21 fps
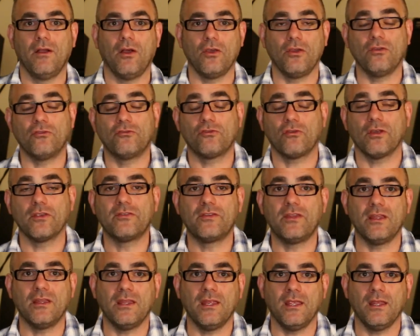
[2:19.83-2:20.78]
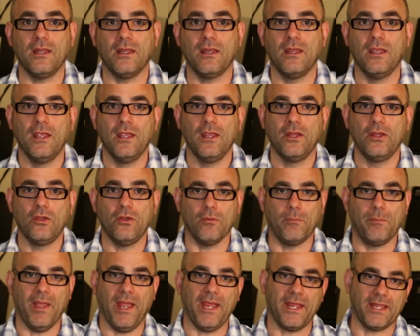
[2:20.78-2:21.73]
Are you trusting in
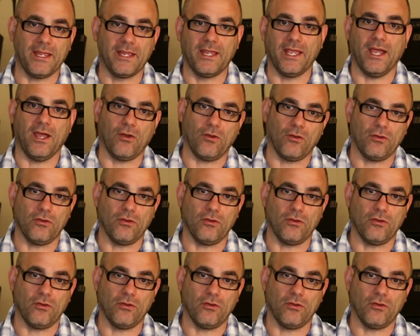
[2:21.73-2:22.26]
your bank account?